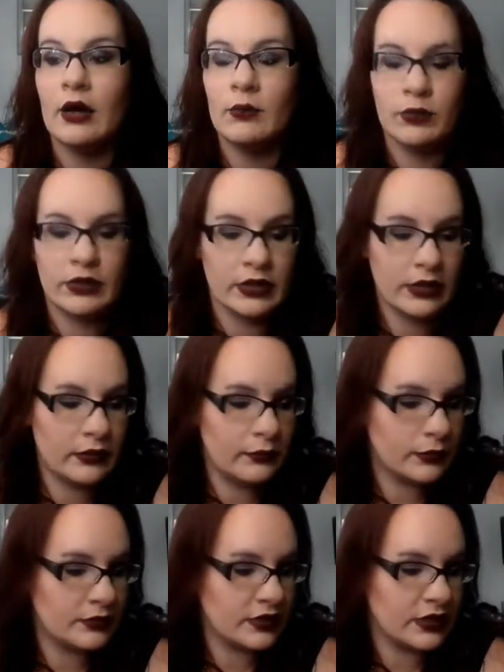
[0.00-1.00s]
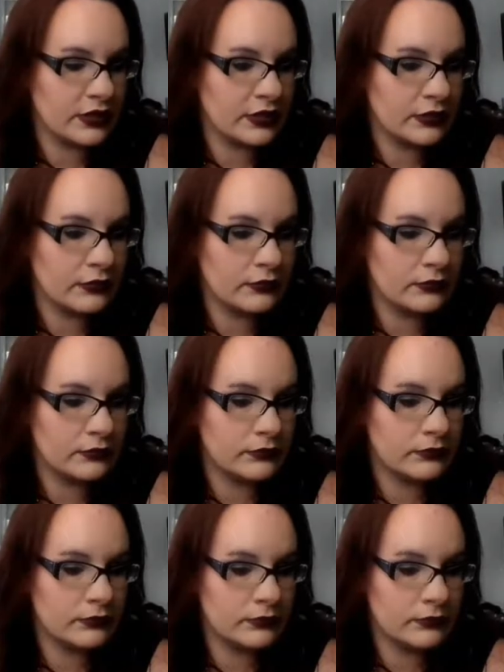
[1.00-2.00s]
what did I, what was I going to do?
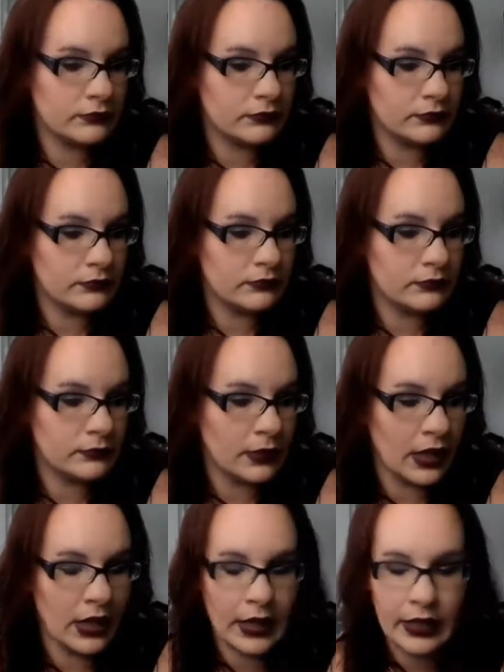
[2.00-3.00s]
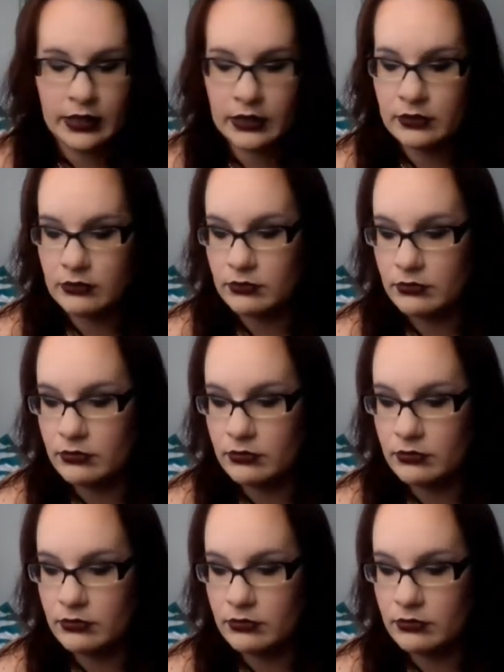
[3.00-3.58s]
My...